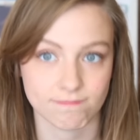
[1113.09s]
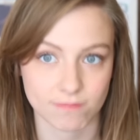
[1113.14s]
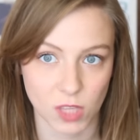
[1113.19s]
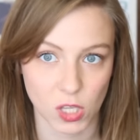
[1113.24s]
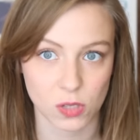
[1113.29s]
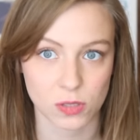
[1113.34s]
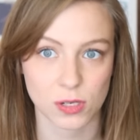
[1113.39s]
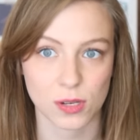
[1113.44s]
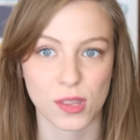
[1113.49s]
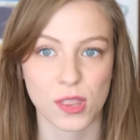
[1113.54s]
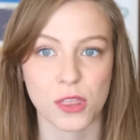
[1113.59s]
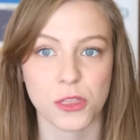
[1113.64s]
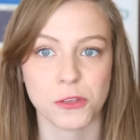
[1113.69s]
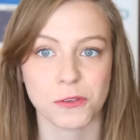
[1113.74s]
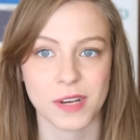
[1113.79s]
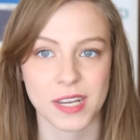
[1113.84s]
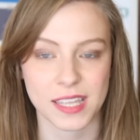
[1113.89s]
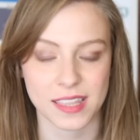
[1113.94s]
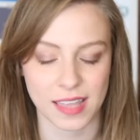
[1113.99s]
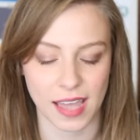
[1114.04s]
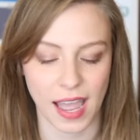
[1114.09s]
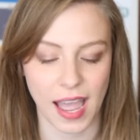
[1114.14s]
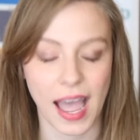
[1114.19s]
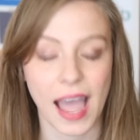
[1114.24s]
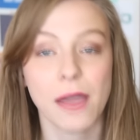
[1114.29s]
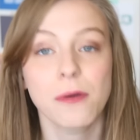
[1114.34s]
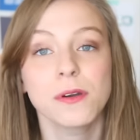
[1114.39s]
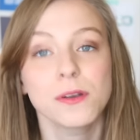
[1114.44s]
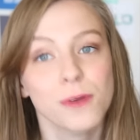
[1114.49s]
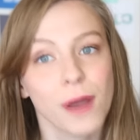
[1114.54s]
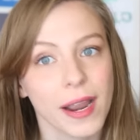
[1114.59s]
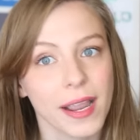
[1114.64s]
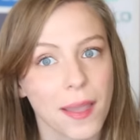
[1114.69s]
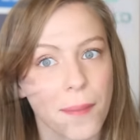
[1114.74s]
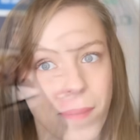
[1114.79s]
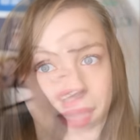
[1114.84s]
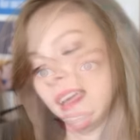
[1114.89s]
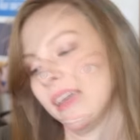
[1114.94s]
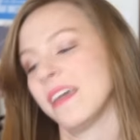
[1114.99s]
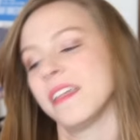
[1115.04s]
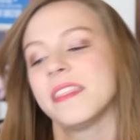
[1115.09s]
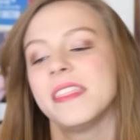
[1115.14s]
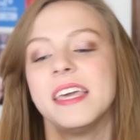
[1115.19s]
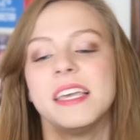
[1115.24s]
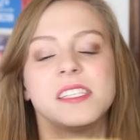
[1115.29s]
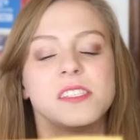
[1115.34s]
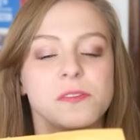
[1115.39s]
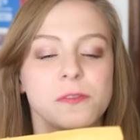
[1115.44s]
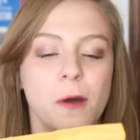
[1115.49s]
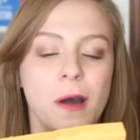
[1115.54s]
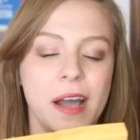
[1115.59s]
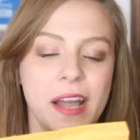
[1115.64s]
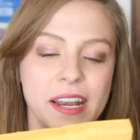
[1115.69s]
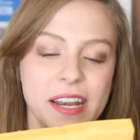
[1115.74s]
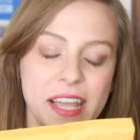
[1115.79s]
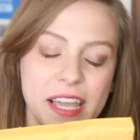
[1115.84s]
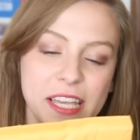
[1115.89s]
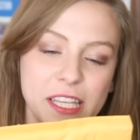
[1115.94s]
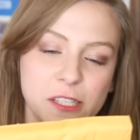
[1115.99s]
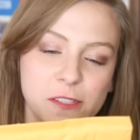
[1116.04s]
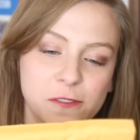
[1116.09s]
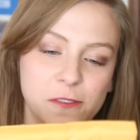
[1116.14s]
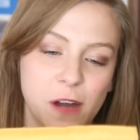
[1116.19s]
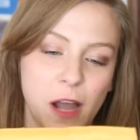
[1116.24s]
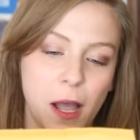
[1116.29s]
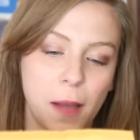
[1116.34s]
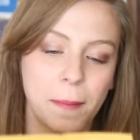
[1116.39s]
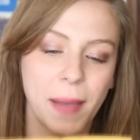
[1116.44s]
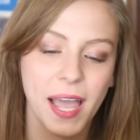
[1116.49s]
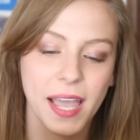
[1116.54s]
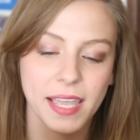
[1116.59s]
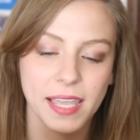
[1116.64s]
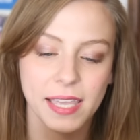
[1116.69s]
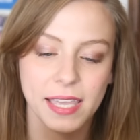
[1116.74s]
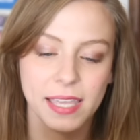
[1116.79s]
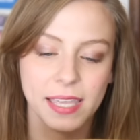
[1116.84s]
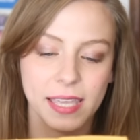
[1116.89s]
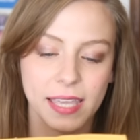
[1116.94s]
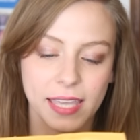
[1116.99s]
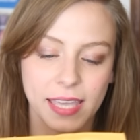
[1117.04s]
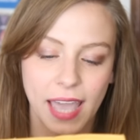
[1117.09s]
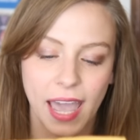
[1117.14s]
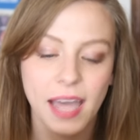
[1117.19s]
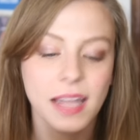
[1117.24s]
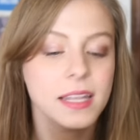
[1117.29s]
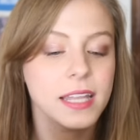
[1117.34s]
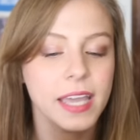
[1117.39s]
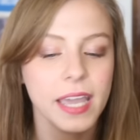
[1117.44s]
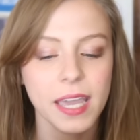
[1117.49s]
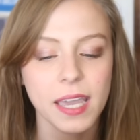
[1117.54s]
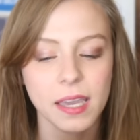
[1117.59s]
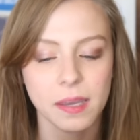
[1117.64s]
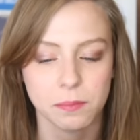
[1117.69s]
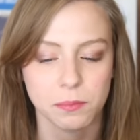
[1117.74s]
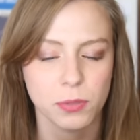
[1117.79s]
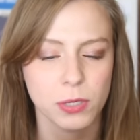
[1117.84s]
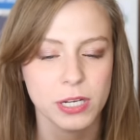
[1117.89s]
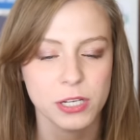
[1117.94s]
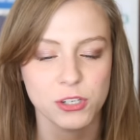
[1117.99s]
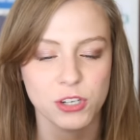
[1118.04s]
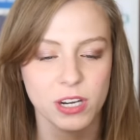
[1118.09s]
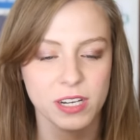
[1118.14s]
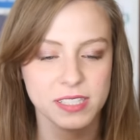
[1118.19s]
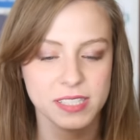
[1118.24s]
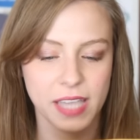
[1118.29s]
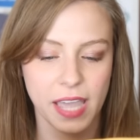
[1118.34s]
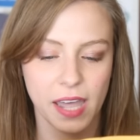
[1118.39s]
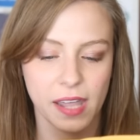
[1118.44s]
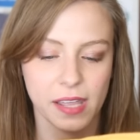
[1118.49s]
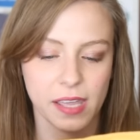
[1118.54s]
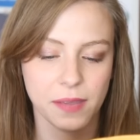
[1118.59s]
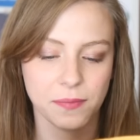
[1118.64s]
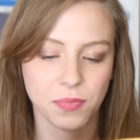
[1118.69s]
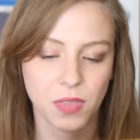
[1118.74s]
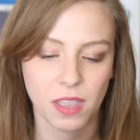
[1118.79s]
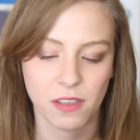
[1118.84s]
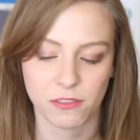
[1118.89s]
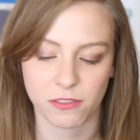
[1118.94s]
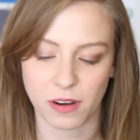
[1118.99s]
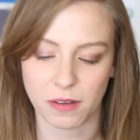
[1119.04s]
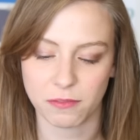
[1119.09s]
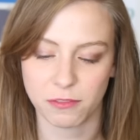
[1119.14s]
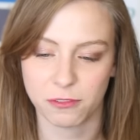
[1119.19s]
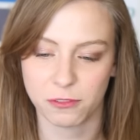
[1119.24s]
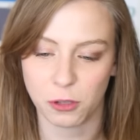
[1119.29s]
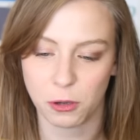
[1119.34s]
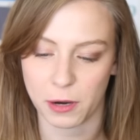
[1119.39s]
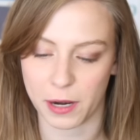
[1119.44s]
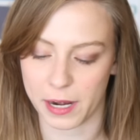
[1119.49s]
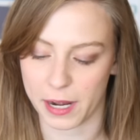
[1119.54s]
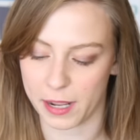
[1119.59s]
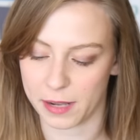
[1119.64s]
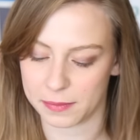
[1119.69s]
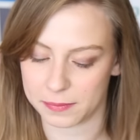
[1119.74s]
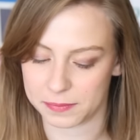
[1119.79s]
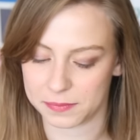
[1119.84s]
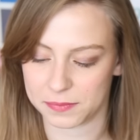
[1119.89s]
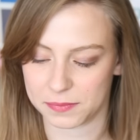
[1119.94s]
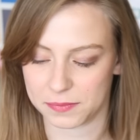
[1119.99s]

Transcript: Those are the three that I would recommend. This one is from Kelly, I'm pretty sure it's Kelly, from Florida.